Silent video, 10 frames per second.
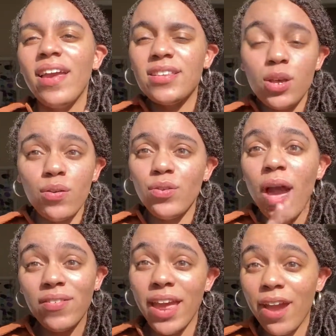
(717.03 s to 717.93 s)
And so if you
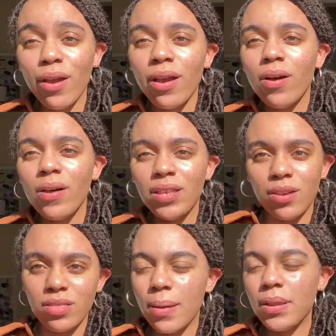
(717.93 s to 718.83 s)
have an arrow in
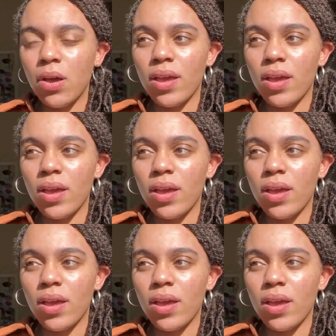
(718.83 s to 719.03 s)
your thumbnail,